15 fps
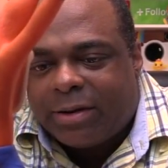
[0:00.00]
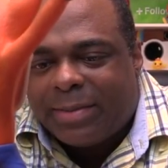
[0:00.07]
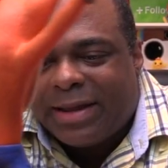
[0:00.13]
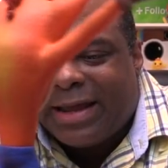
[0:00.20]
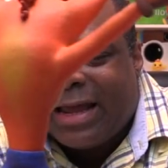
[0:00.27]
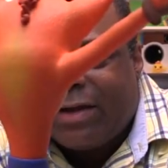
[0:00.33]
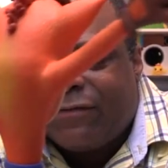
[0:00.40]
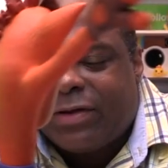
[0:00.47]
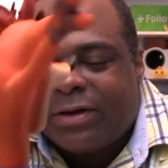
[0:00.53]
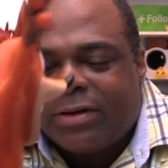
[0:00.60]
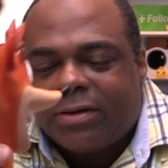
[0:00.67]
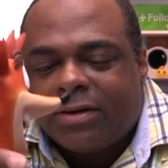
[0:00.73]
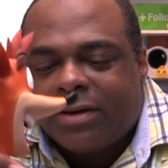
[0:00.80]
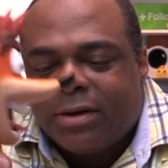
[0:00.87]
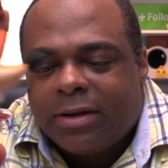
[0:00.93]
I mean,
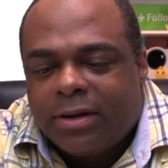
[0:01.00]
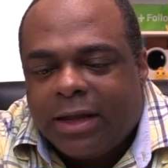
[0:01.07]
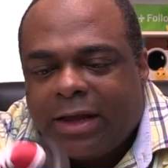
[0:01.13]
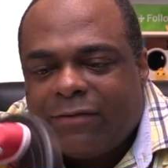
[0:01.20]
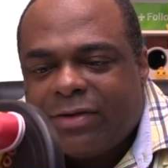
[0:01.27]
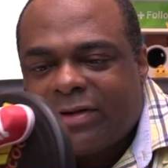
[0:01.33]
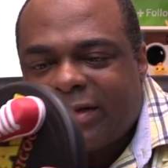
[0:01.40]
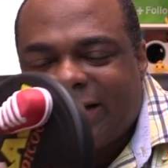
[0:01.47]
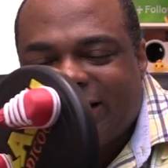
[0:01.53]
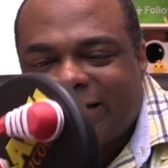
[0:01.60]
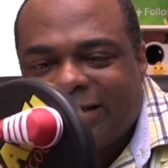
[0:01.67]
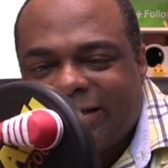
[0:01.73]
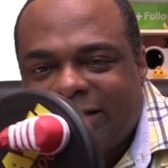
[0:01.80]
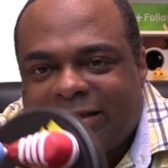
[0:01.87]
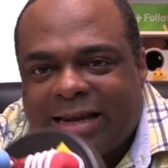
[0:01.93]
even to
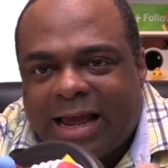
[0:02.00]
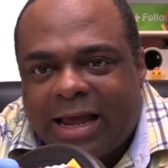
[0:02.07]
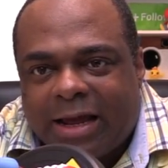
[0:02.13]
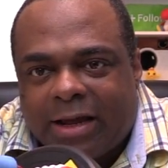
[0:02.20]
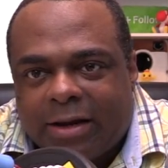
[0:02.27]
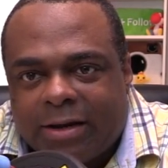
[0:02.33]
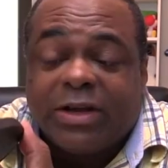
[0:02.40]
his stand.